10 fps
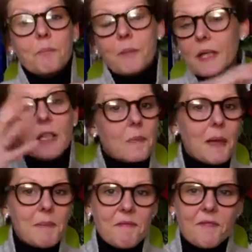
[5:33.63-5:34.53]
But,
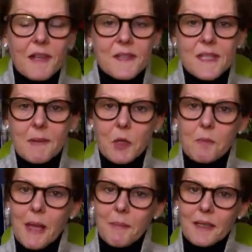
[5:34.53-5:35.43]
maybe a fight scene, or
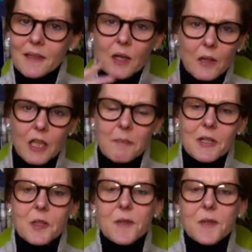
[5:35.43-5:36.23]
maybe an argument,